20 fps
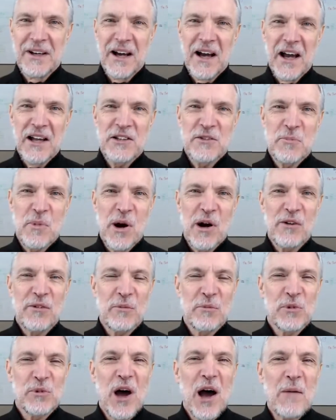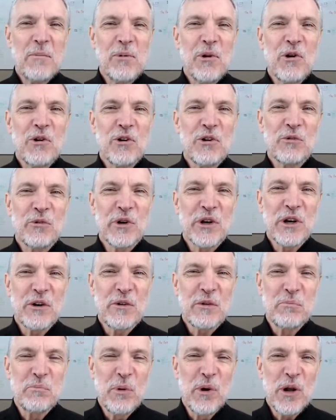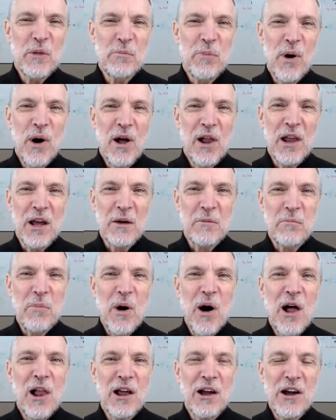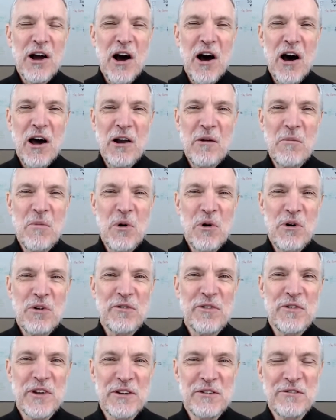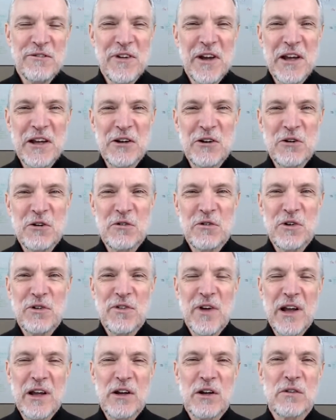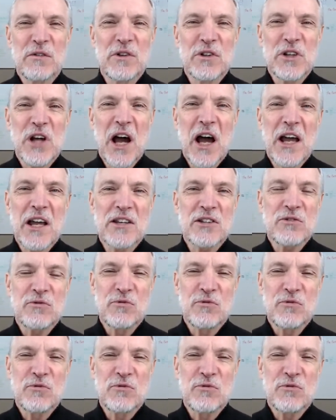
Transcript: Hi, it's Mark from Top Local. We're here with Bernie Pawlik, Pawlik Automotive in Vancouver, Vancouver's highest